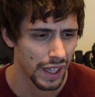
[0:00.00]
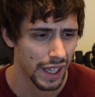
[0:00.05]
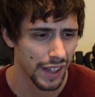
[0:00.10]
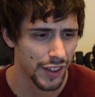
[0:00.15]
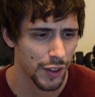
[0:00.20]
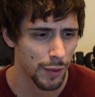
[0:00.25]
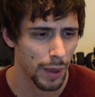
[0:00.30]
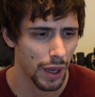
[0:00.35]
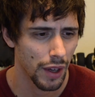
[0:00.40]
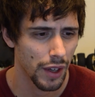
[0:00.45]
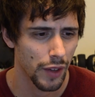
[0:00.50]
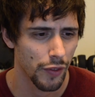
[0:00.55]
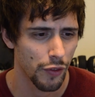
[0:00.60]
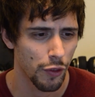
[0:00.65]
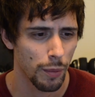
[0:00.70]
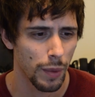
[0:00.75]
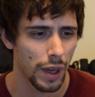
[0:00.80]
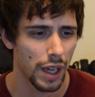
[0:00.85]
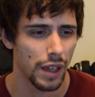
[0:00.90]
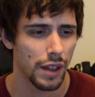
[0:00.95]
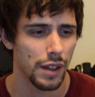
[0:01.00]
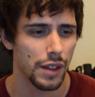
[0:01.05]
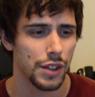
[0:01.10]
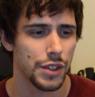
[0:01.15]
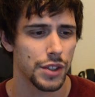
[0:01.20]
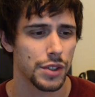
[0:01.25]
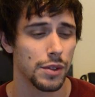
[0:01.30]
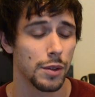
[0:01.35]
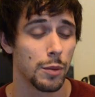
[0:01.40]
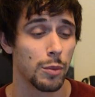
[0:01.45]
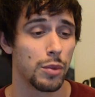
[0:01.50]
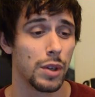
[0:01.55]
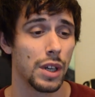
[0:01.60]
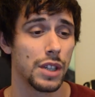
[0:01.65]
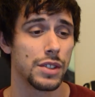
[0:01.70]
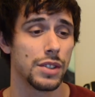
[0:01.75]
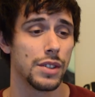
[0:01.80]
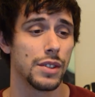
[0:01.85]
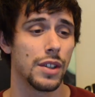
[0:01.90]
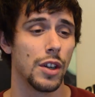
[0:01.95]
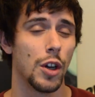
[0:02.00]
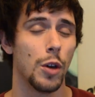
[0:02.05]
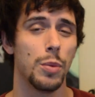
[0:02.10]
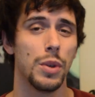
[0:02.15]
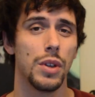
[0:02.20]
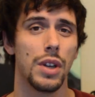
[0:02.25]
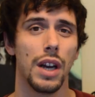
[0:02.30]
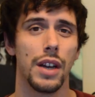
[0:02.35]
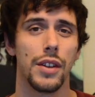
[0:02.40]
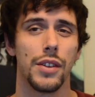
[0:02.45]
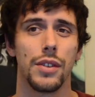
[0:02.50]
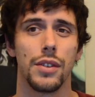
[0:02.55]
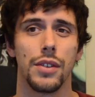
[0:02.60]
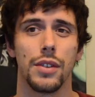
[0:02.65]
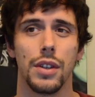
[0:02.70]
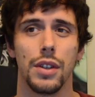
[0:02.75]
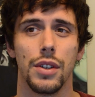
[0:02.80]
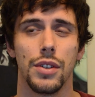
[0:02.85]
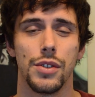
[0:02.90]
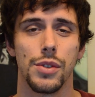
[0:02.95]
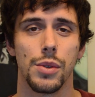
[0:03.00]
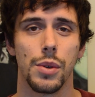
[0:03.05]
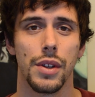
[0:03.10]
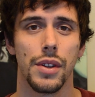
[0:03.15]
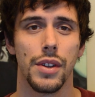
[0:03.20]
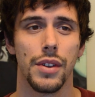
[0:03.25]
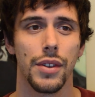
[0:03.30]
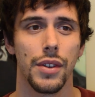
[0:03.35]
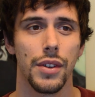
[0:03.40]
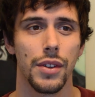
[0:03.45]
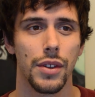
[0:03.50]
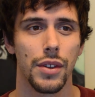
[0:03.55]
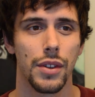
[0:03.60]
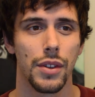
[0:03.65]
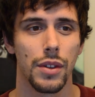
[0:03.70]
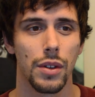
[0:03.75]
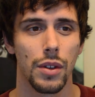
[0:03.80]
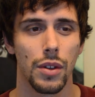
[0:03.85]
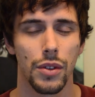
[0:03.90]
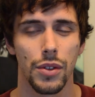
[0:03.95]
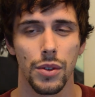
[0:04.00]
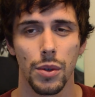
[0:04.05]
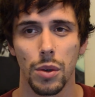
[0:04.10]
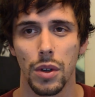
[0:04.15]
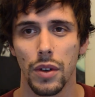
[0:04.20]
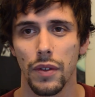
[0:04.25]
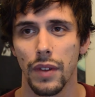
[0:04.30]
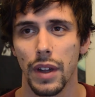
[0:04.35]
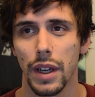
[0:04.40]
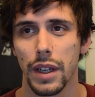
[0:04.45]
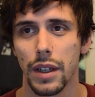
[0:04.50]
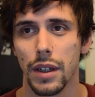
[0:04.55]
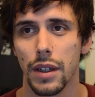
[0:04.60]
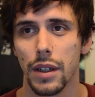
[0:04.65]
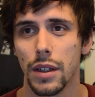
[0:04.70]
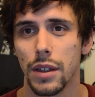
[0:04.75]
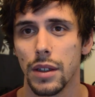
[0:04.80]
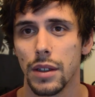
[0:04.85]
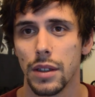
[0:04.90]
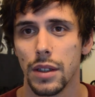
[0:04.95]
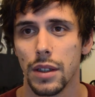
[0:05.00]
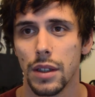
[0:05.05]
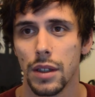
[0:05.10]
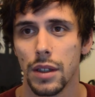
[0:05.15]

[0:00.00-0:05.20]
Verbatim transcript: yeah, that's about it for my initial impressions. I hope you guys enjoy this. This is sort of like a